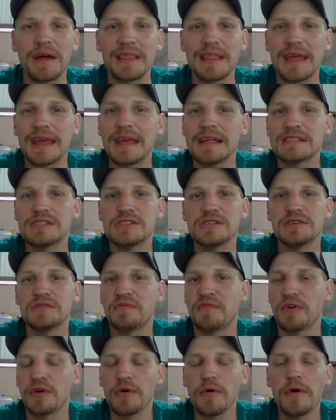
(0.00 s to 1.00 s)
I think it's
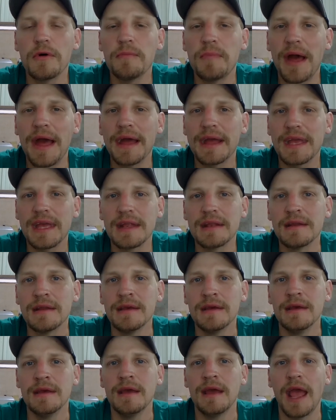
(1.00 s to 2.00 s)
just for going back
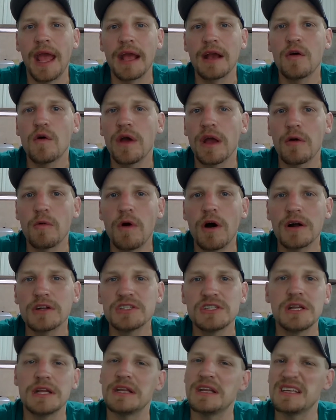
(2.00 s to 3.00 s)
and quick
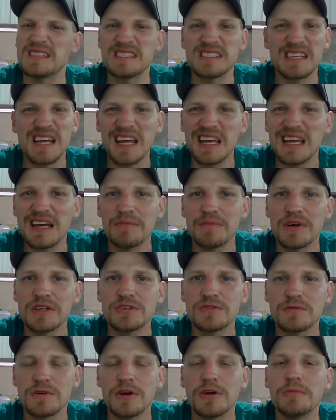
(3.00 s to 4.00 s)
watching. It doesn't take up
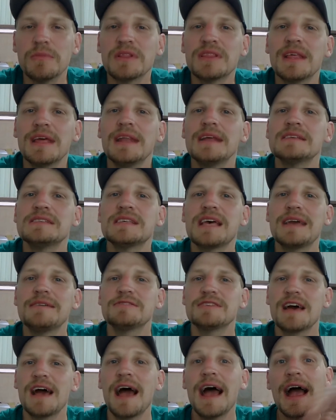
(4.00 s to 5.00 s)
much room. But then it
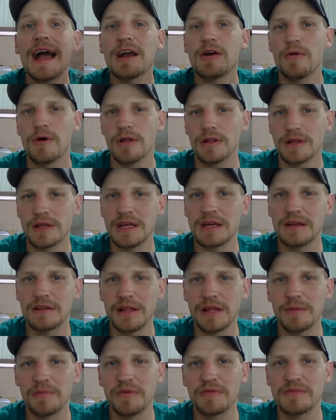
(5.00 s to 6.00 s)
saves a high quality
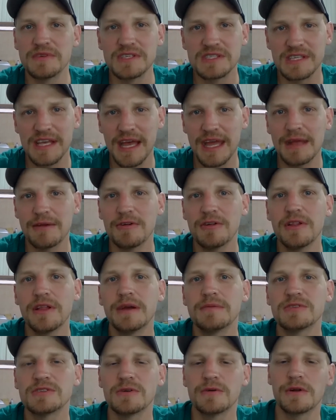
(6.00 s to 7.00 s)
clip of the same clip.